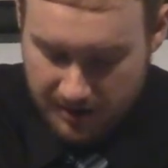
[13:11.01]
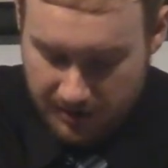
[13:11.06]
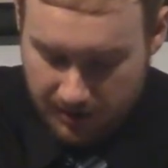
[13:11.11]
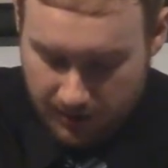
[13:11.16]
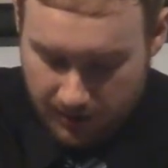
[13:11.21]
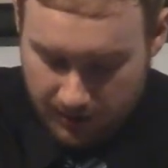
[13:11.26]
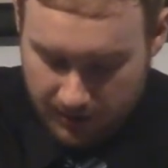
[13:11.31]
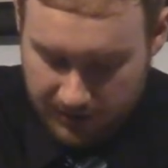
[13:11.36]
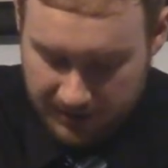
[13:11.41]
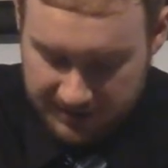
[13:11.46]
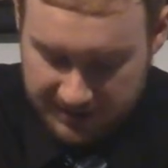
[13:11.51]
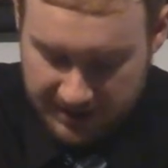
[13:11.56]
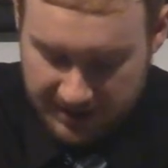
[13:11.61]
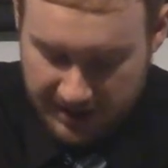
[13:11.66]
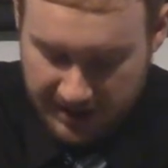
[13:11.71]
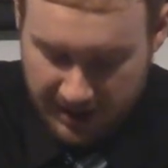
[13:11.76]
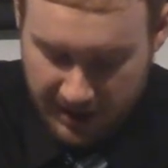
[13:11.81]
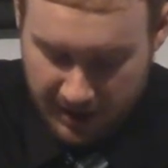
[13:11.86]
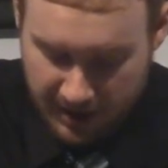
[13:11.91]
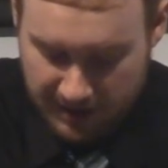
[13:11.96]
or is it
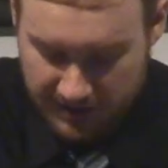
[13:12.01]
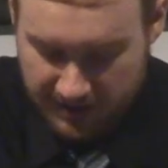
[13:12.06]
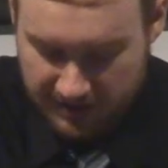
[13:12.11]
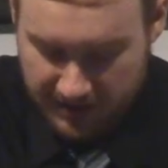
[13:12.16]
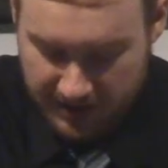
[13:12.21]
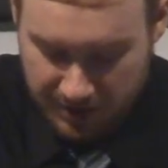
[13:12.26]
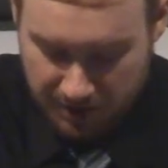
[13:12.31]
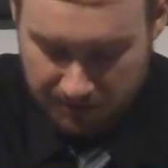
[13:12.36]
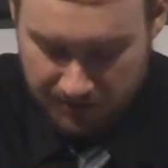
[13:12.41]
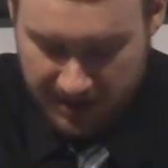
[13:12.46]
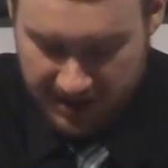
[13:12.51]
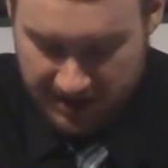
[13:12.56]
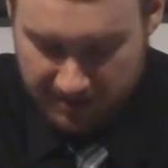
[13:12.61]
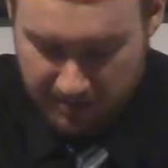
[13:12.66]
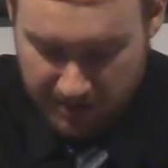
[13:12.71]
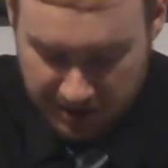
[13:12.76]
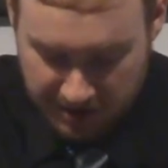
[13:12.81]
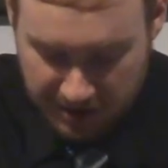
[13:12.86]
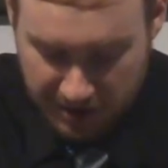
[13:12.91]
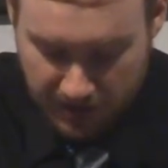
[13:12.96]
an area that they don't
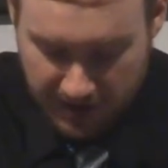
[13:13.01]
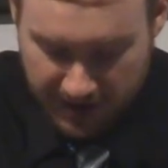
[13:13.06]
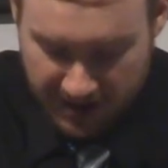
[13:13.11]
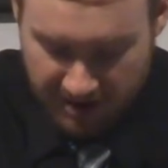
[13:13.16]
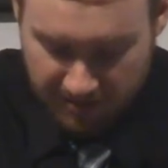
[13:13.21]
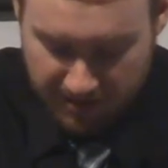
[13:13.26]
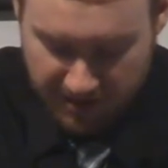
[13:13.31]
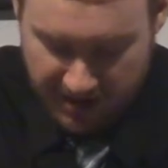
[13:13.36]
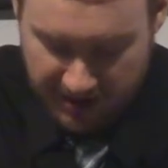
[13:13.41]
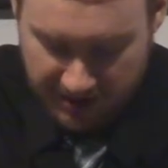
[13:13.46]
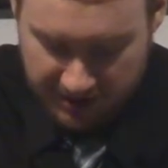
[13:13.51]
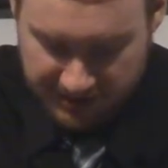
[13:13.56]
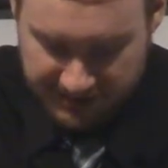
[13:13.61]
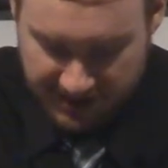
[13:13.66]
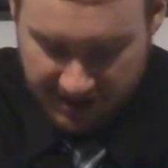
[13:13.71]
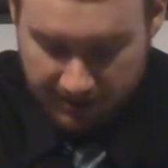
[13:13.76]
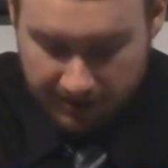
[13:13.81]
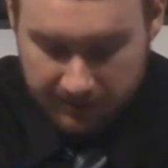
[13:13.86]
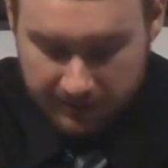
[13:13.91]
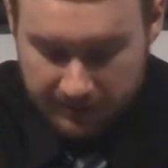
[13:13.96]
recommend going out by
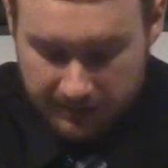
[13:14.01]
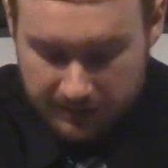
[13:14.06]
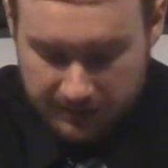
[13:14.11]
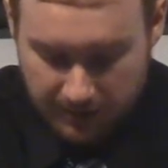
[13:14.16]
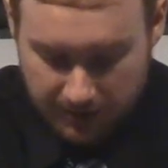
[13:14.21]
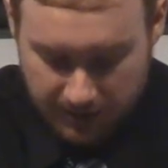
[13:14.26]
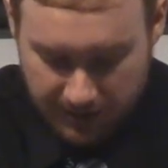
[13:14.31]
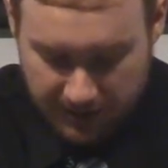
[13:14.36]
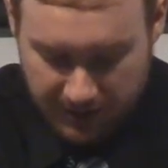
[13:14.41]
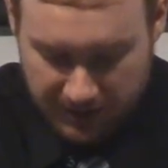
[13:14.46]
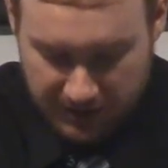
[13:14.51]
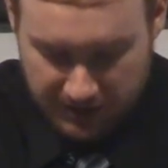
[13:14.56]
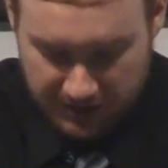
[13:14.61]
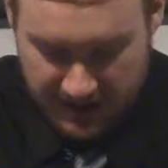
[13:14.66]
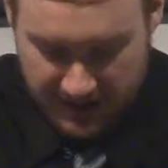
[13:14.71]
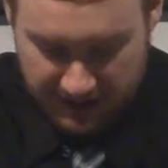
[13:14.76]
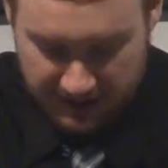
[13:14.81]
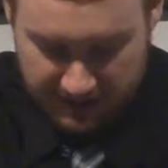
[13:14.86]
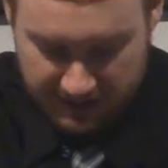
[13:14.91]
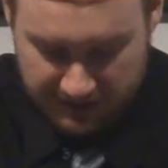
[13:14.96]
yourself or that you
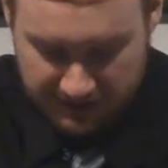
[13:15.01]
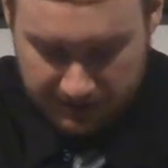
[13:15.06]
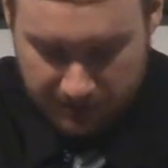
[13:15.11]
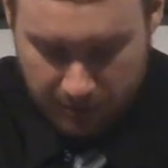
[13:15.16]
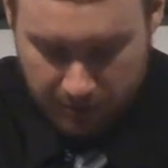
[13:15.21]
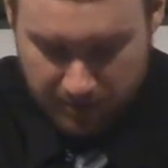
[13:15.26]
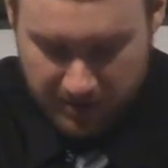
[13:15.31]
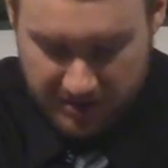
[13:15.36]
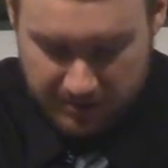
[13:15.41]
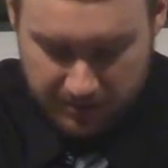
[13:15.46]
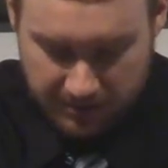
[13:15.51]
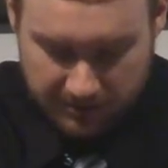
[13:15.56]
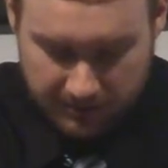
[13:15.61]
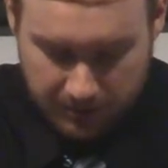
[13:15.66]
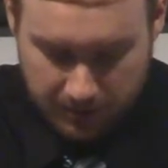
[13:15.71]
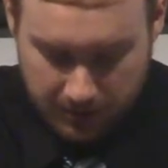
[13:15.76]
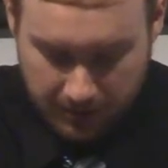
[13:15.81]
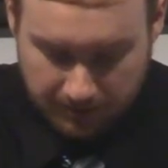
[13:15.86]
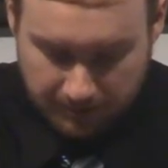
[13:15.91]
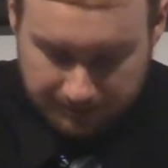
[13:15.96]
need at least 4 people
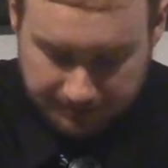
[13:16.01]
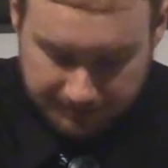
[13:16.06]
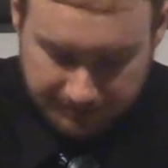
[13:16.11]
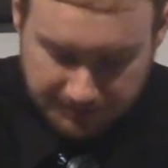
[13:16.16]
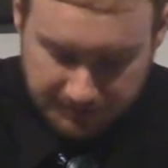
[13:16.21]
for?